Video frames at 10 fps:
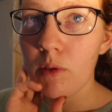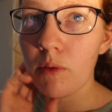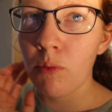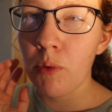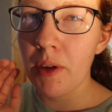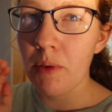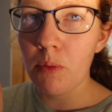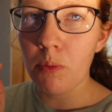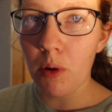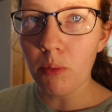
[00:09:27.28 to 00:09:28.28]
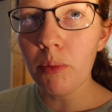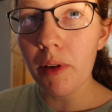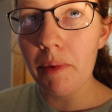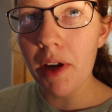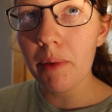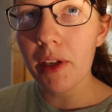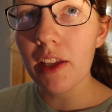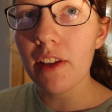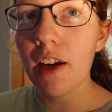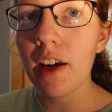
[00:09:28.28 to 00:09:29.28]
we'll probably be able to
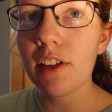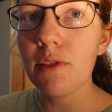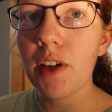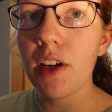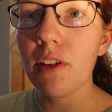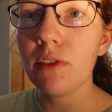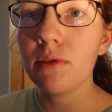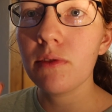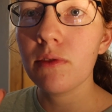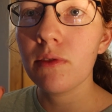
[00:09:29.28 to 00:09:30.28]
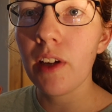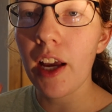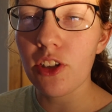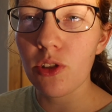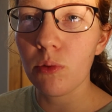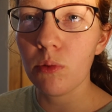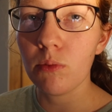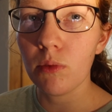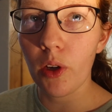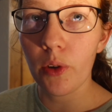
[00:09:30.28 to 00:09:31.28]
get that out of our actual
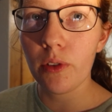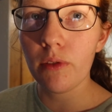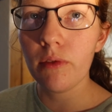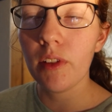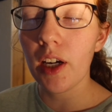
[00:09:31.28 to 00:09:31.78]
loan,